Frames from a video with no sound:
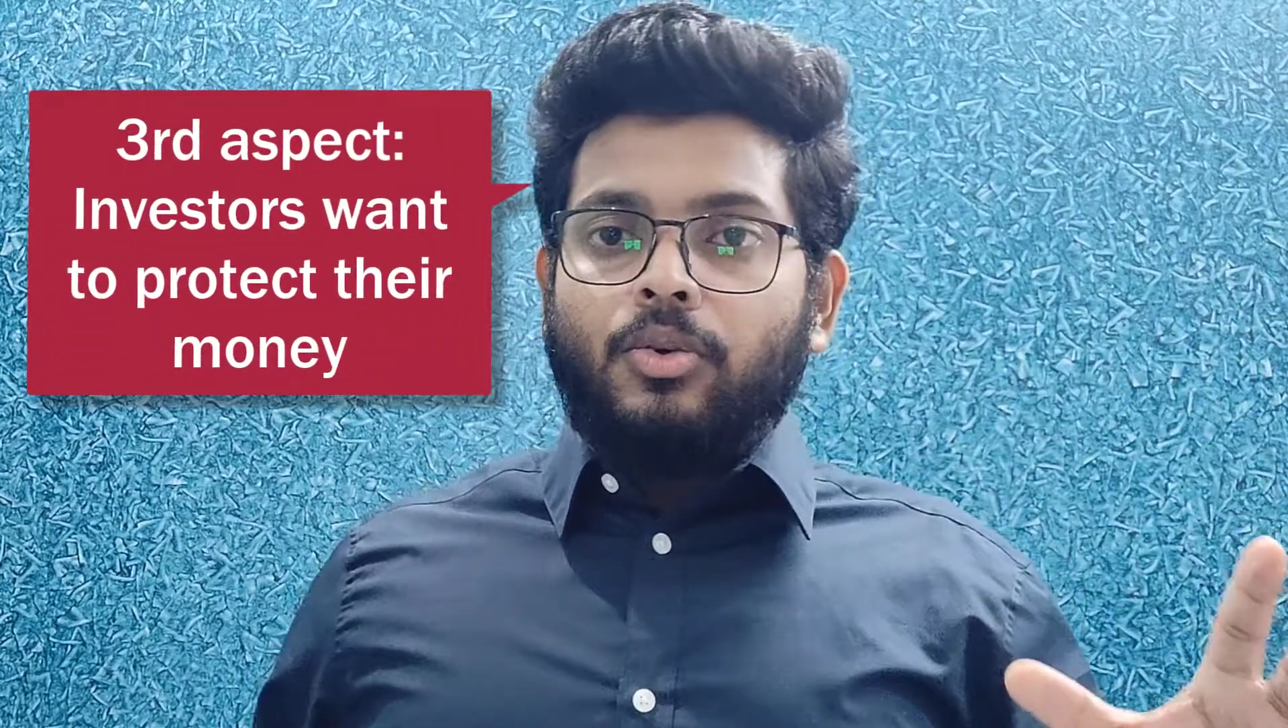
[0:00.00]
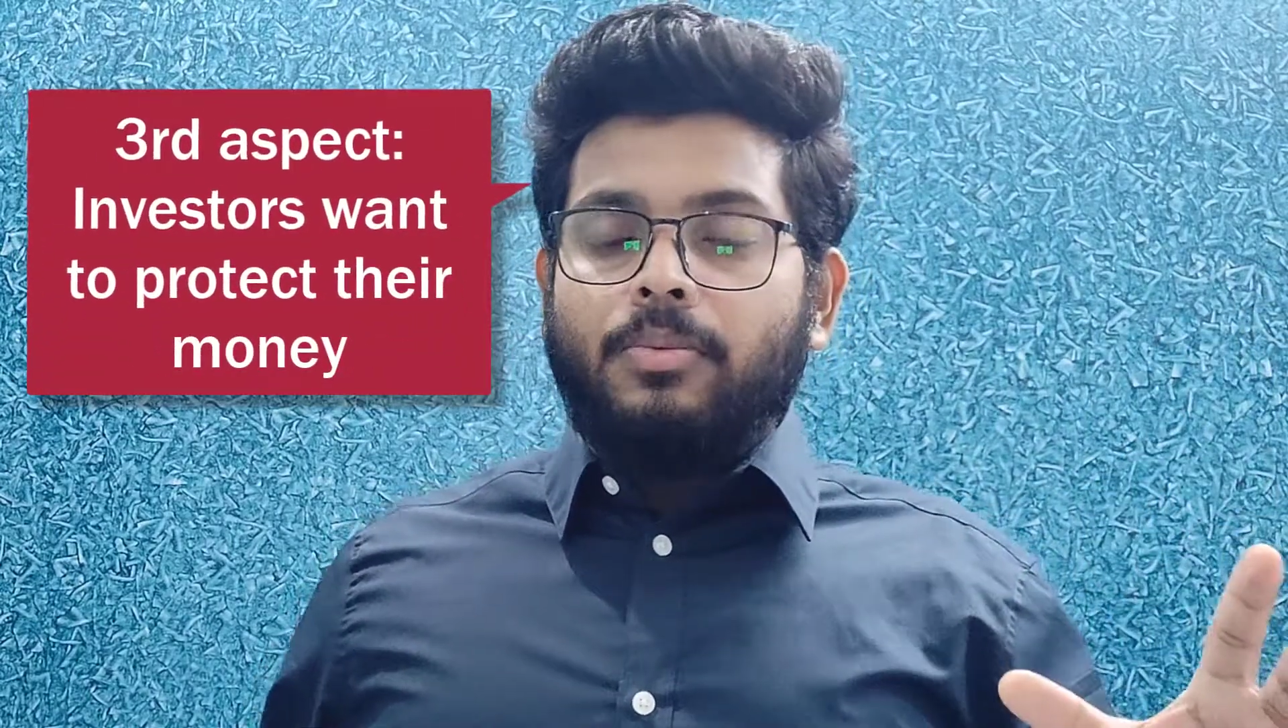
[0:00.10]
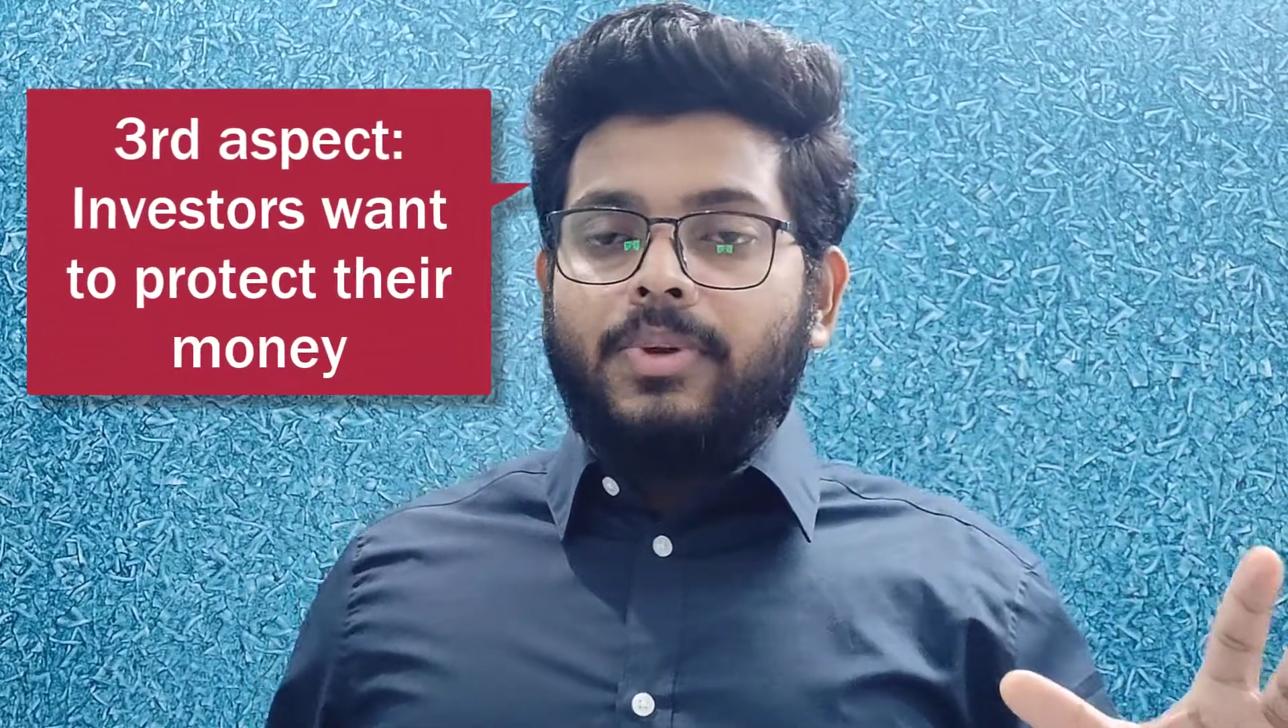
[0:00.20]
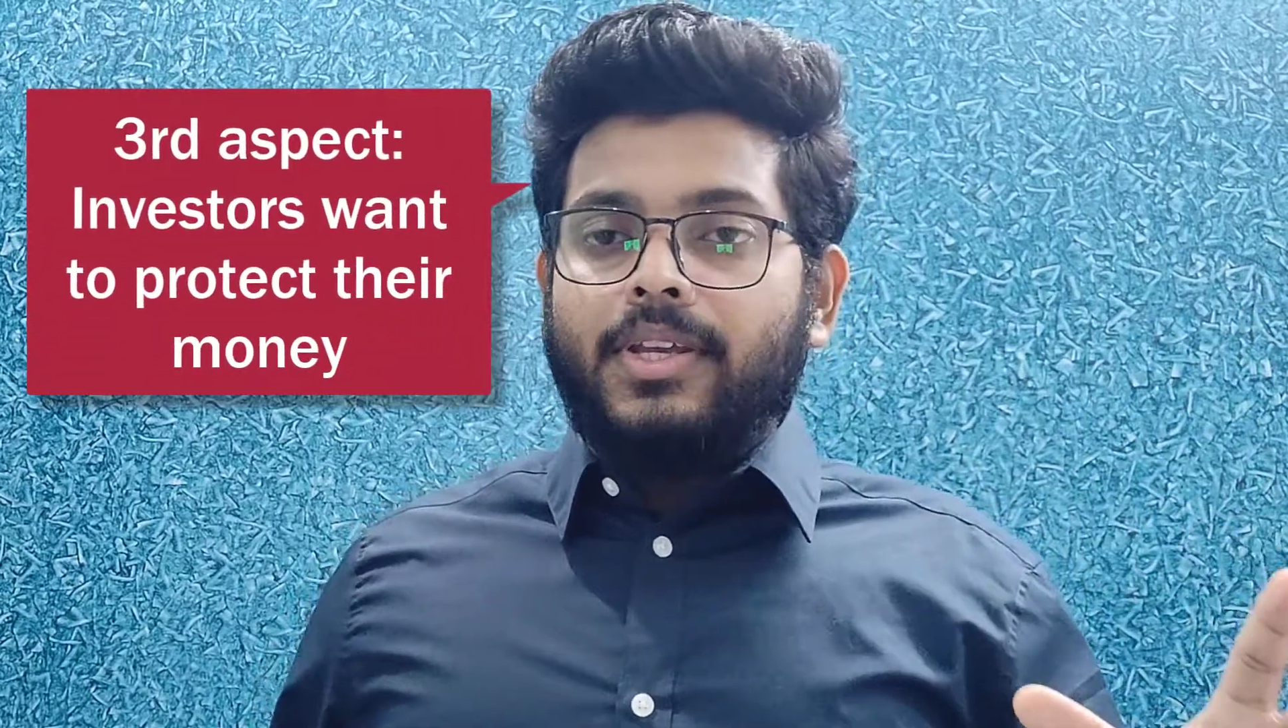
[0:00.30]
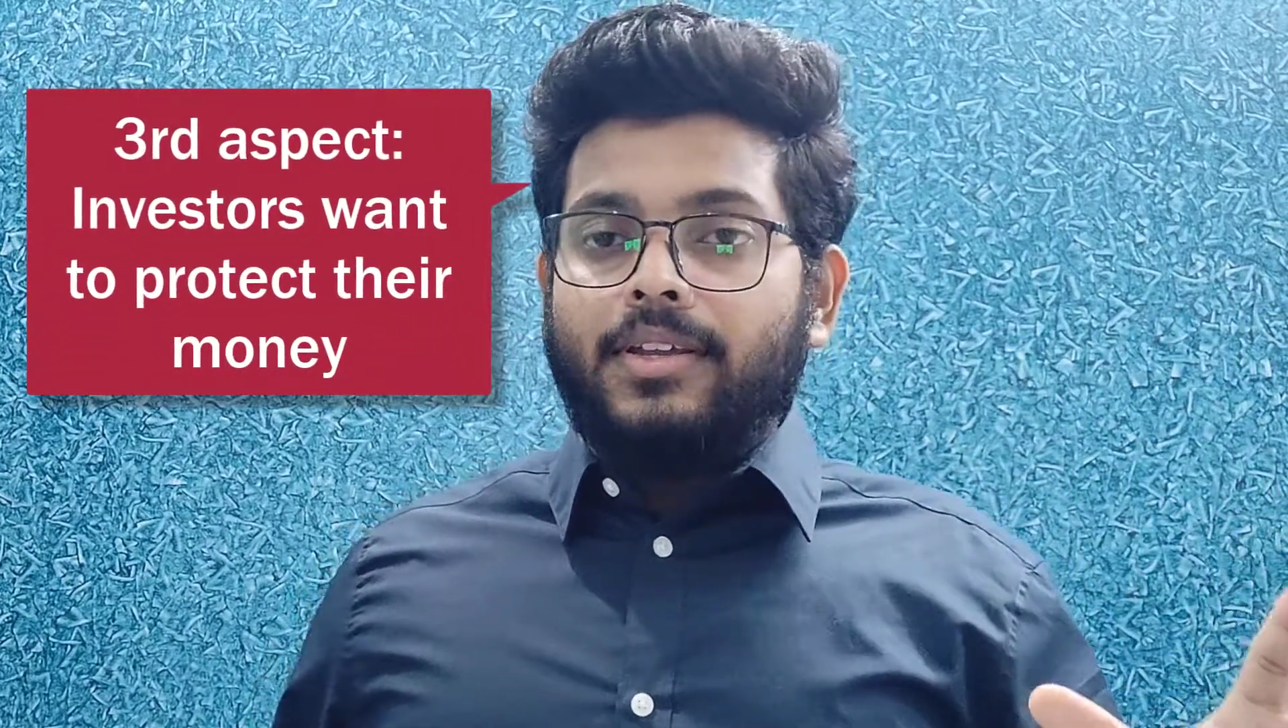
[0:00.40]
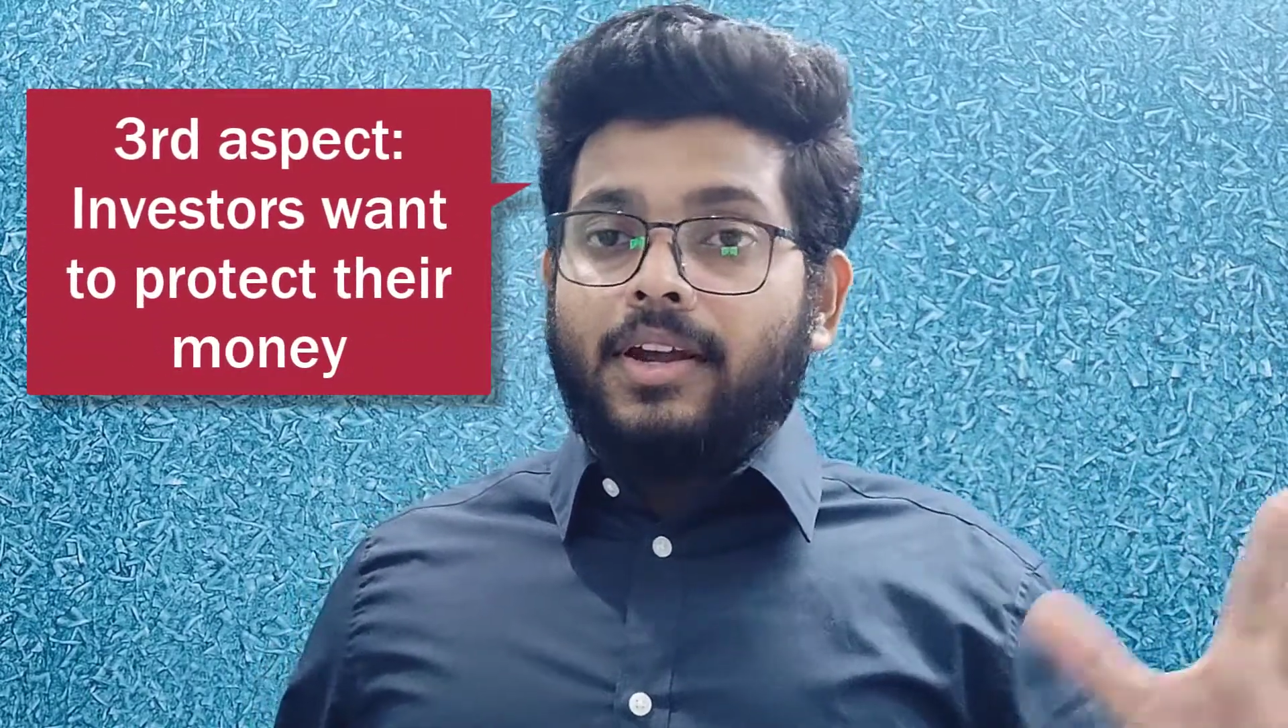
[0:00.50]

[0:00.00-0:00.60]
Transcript: could be